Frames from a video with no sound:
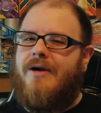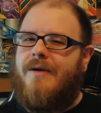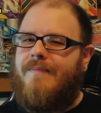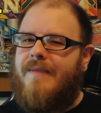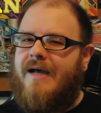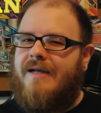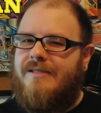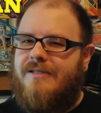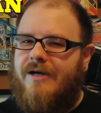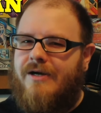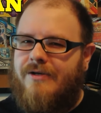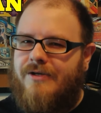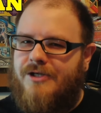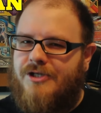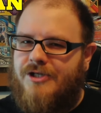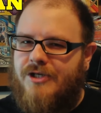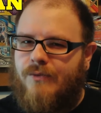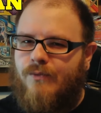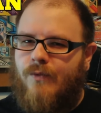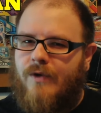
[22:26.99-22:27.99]
I'm not entirely
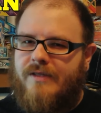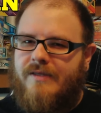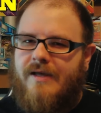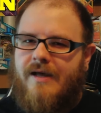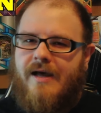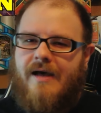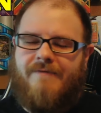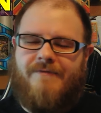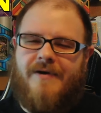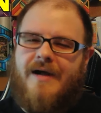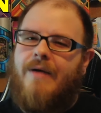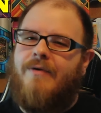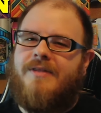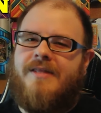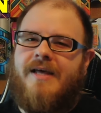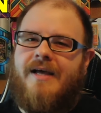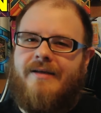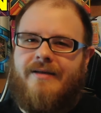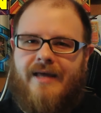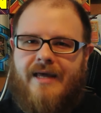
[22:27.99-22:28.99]
sure I forgot what
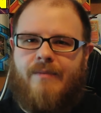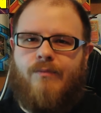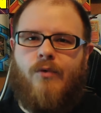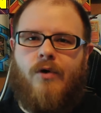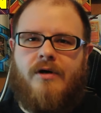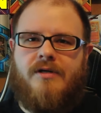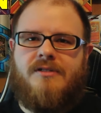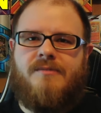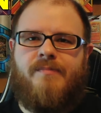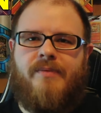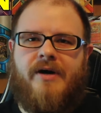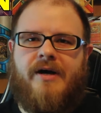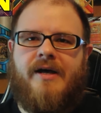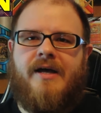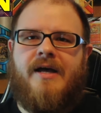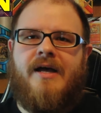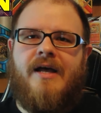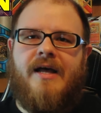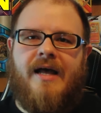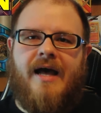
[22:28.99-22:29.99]
that game was, but
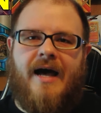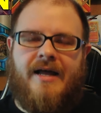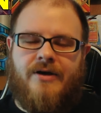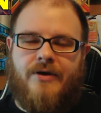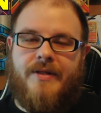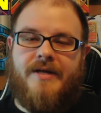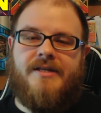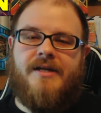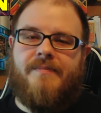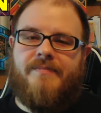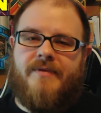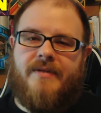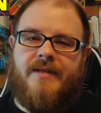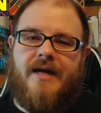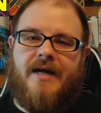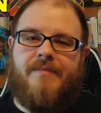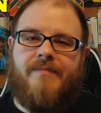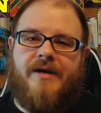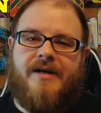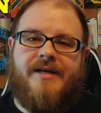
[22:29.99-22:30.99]
I know they dumped a
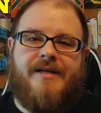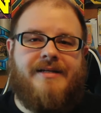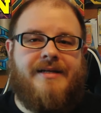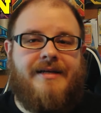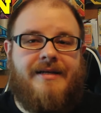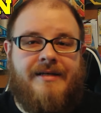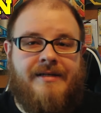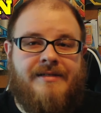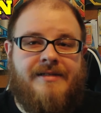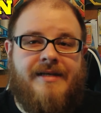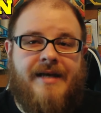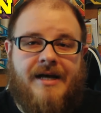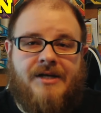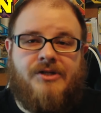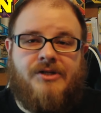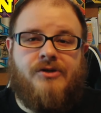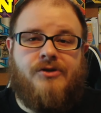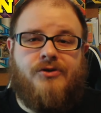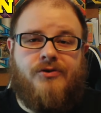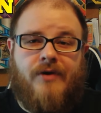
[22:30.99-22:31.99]
lot of money into E.T.
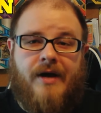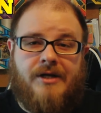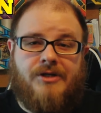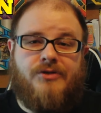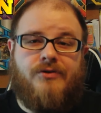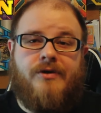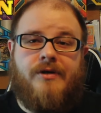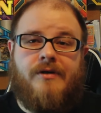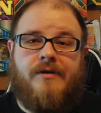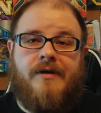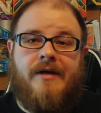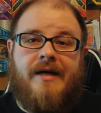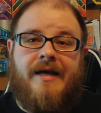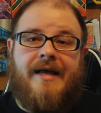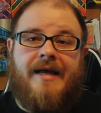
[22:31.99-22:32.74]
Extraterrestrial.